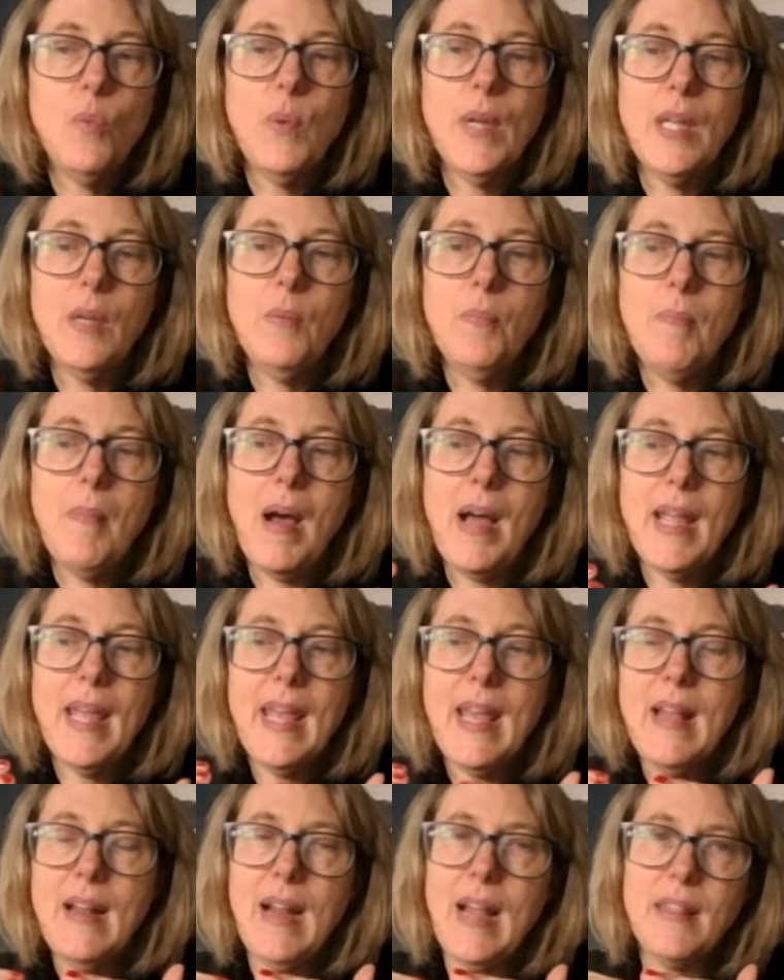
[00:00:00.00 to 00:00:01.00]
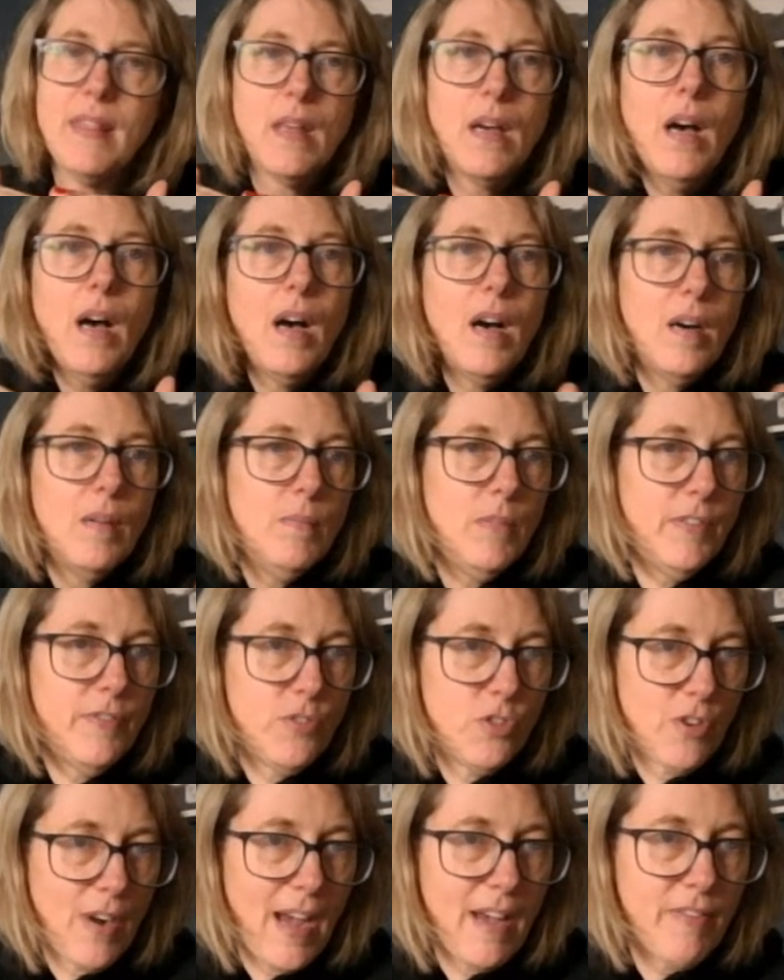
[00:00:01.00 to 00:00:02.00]
we might hear like the hum
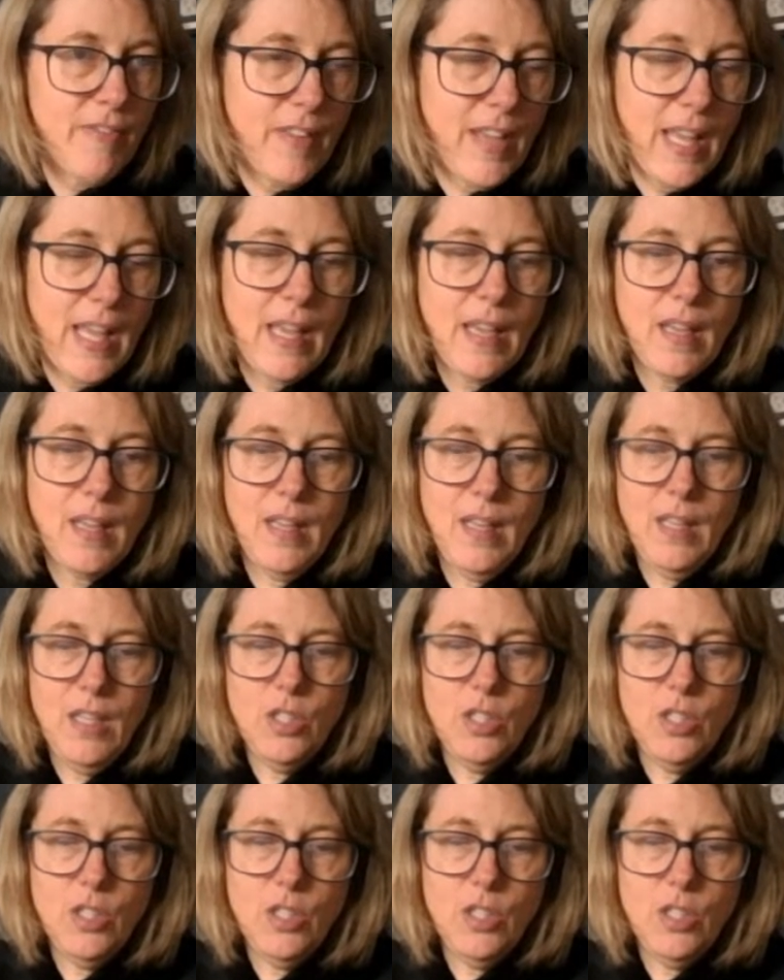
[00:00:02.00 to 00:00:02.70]
of traffic.